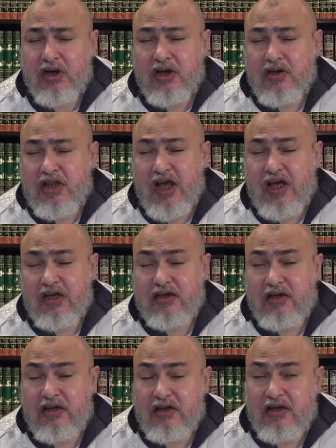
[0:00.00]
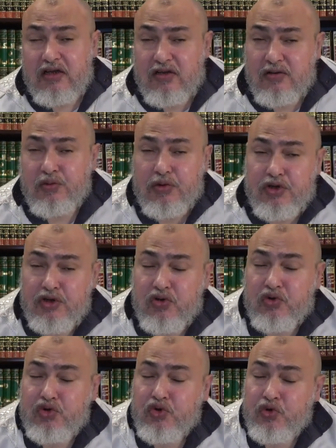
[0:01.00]
that
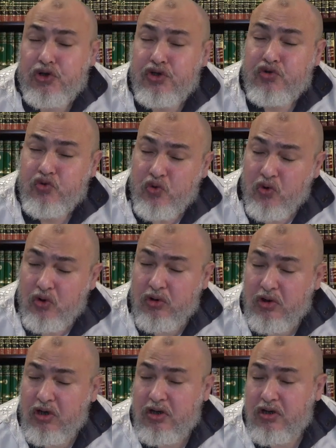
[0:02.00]
you ignore